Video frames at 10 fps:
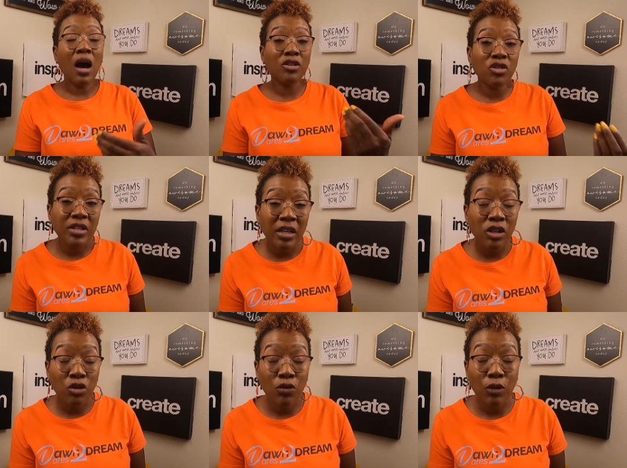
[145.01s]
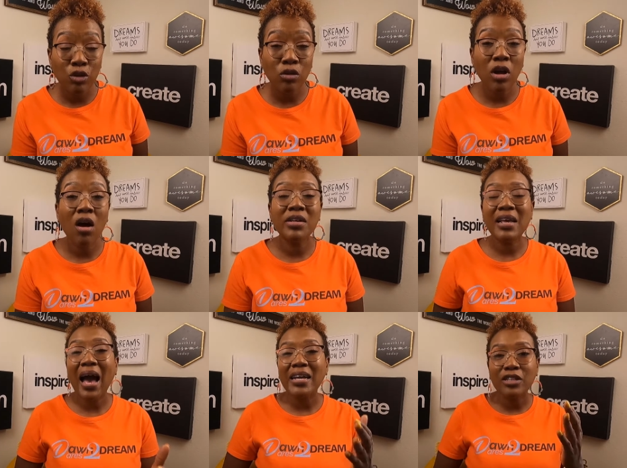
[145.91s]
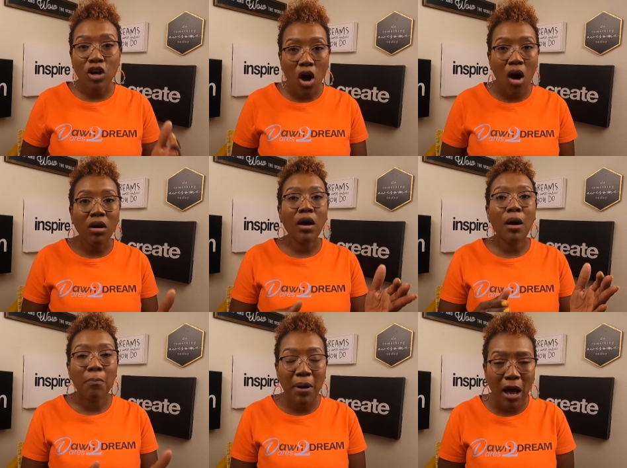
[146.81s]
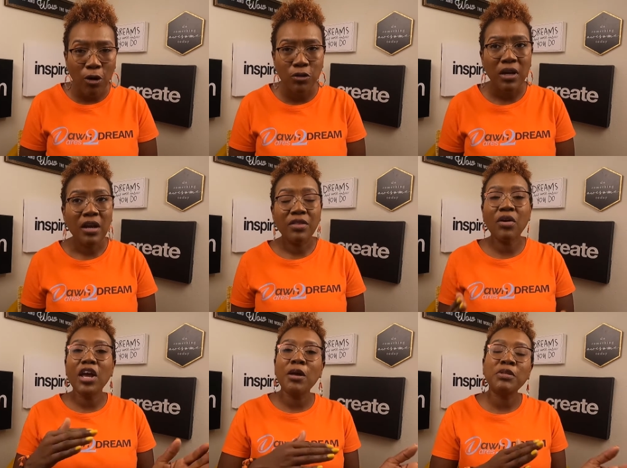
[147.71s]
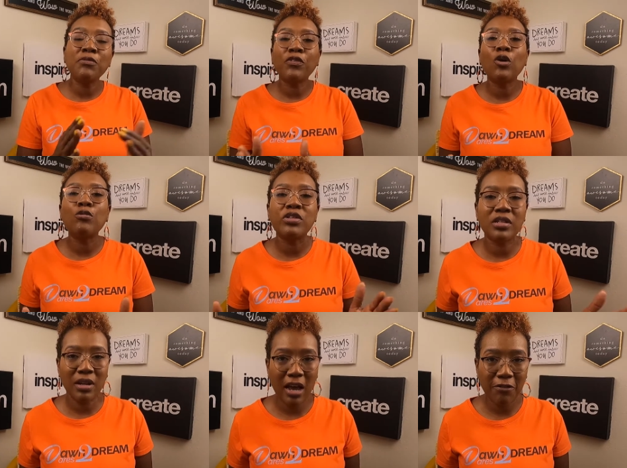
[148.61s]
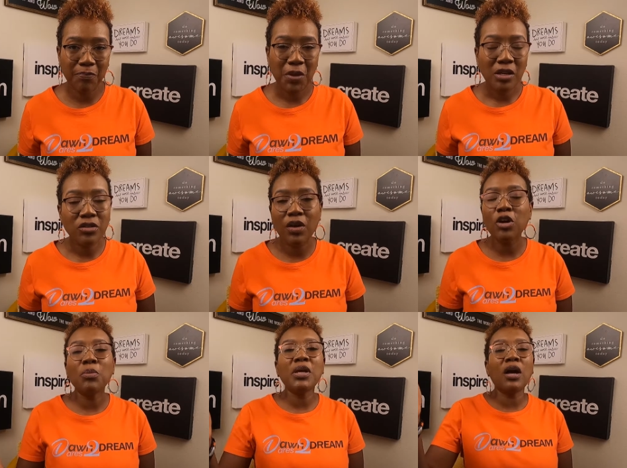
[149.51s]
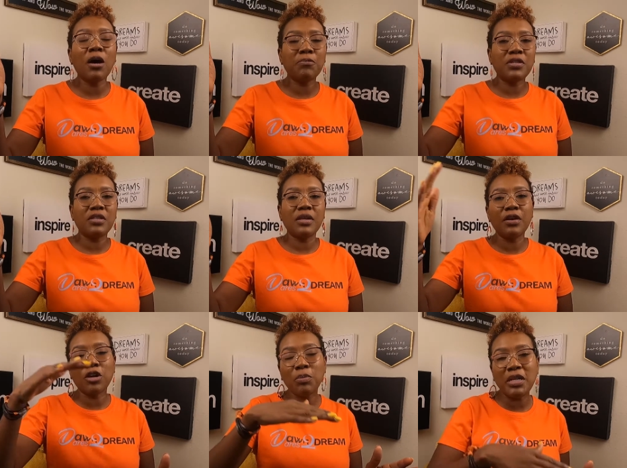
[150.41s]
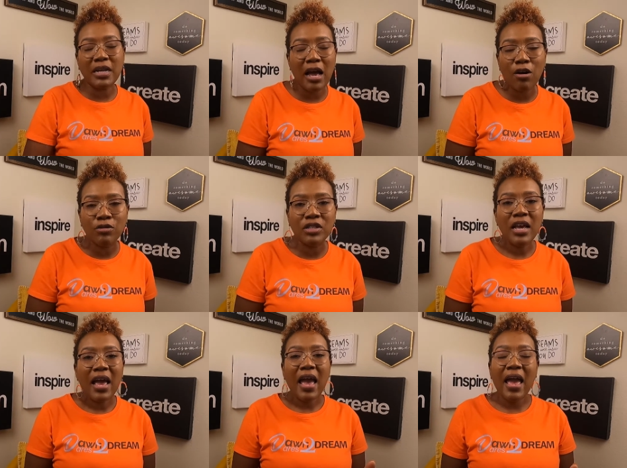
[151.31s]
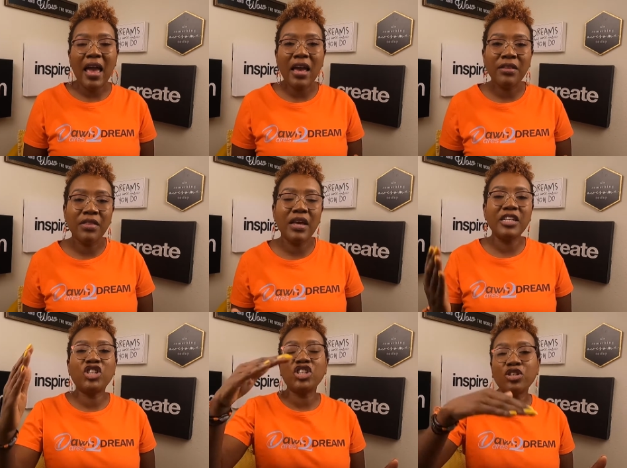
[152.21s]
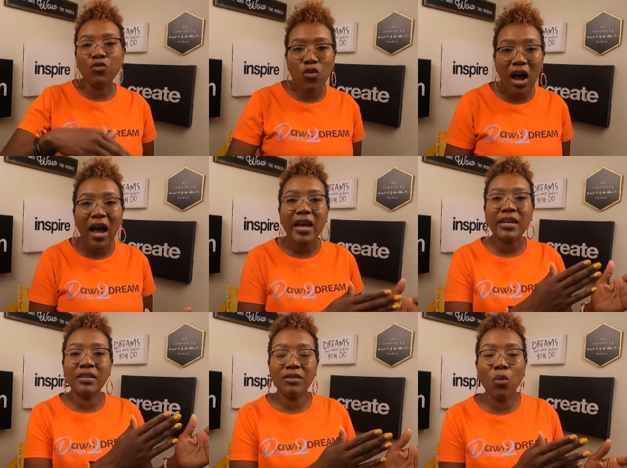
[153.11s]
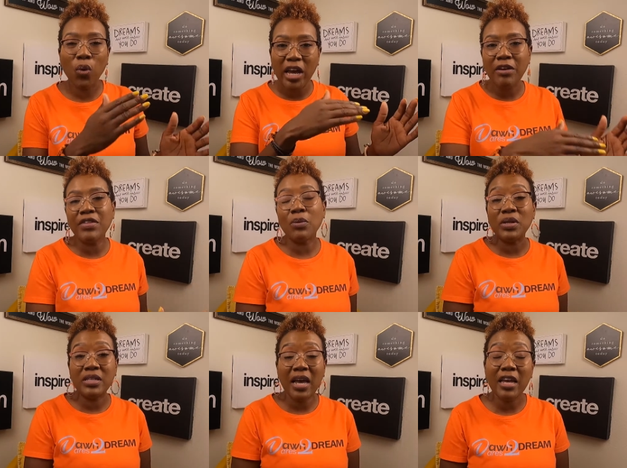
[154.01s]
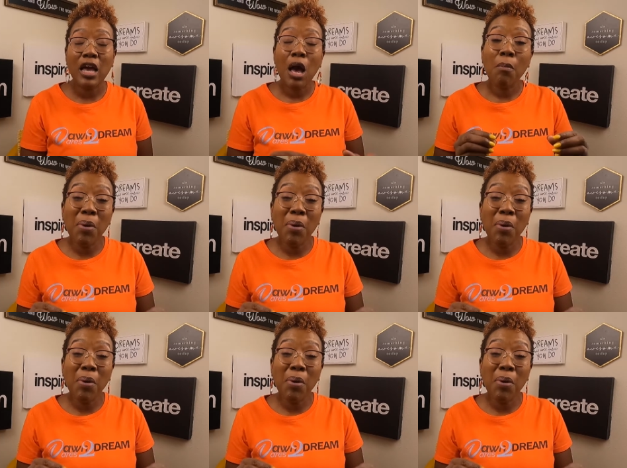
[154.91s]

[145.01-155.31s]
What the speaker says: Understanding the Universal Laws, I talk about their ebbs and flows to life. So they're going to be ups and they're going to be downs, and it's just a ride, a wave that we take.